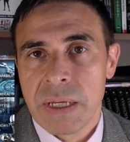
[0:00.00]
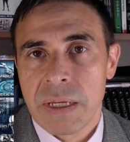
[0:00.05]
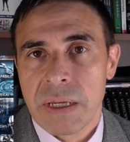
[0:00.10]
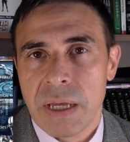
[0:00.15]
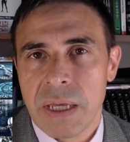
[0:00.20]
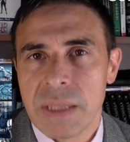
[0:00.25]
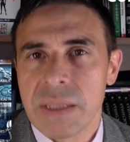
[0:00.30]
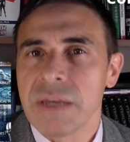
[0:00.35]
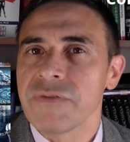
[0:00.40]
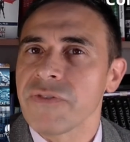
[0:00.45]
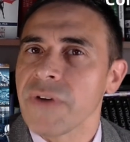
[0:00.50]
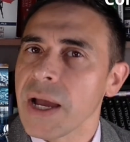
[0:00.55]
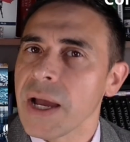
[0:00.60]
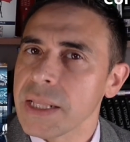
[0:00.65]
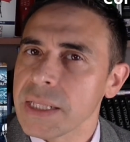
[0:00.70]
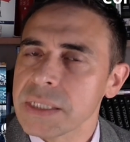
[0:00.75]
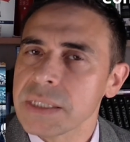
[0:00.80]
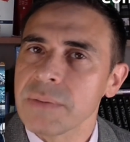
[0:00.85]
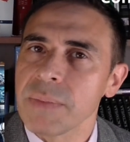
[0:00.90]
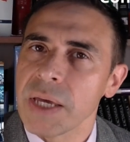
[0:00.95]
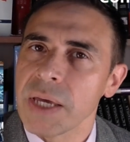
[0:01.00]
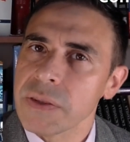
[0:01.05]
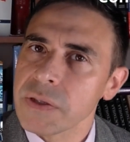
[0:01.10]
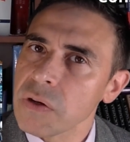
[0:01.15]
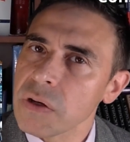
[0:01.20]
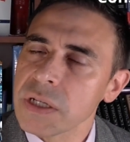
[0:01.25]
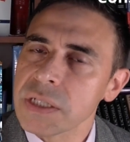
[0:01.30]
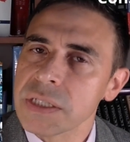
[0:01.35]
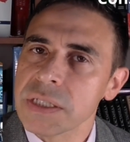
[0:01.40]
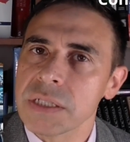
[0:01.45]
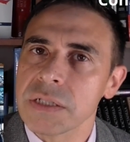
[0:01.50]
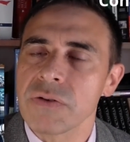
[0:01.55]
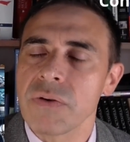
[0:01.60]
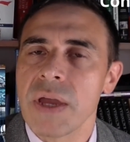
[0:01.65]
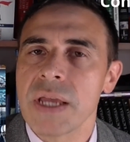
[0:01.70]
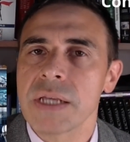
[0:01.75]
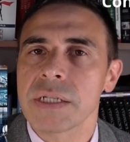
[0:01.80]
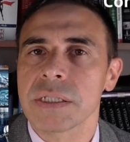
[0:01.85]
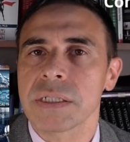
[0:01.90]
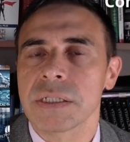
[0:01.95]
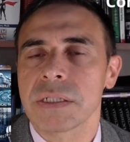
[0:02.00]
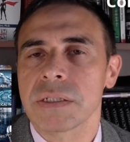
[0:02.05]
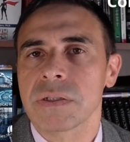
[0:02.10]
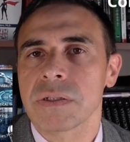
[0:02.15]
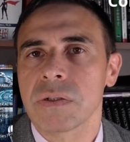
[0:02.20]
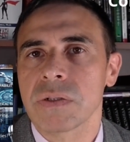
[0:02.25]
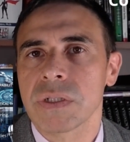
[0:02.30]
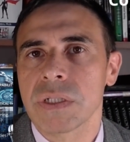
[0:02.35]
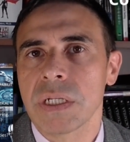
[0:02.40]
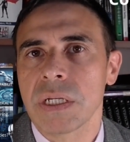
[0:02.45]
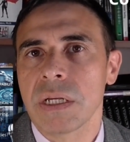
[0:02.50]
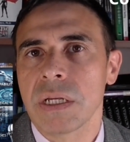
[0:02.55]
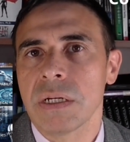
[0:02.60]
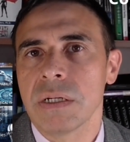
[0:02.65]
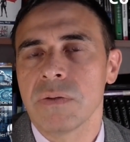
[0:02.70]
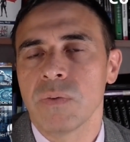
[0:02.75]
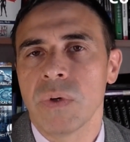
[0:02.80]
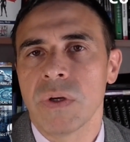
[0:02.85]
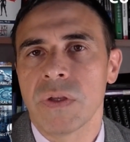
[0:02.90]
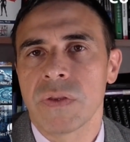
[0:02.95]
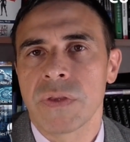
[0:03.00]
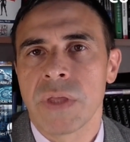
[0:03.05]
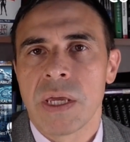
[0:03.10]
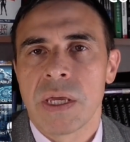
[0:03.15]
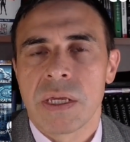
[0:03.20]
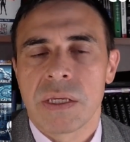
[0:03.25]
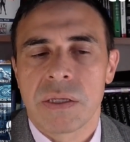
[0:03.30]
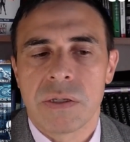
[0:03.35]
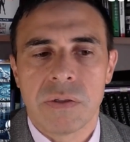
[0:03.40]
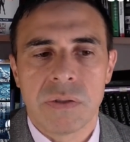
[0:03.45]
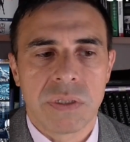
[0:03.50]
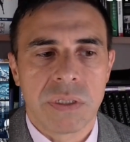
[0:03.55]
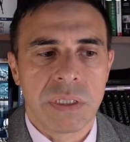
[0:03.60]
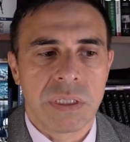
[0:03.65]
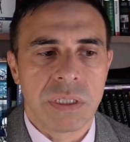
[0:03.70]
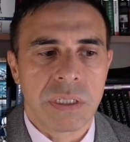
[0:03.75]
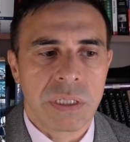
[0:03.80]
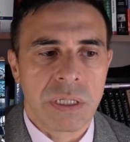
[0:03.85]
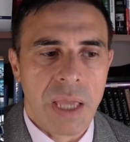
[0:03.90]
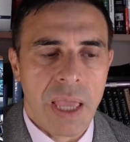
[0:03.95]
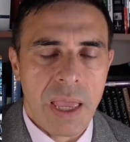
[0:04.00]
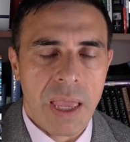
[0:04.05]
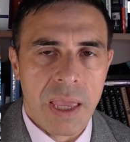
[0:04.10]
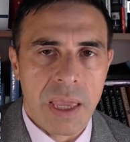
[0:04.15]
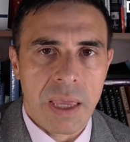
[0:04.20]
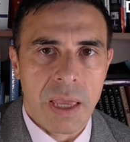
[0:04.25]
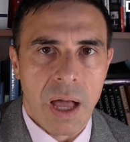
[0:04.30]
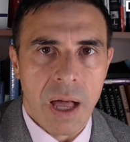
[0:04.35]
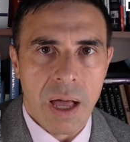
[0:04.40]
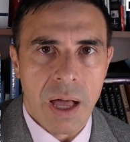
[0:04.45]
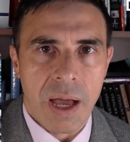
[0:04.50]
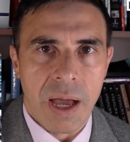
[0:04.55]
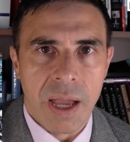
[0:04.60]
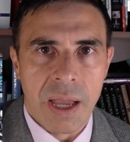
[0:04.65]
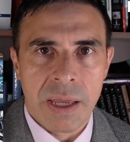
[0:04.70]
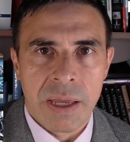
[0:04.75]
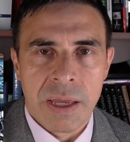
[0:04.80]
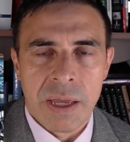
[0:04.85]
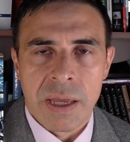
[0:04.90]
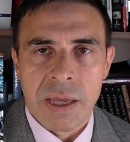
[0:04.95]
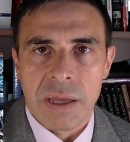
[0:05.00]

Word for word: And then finally, some ethical considerations associated with using AI,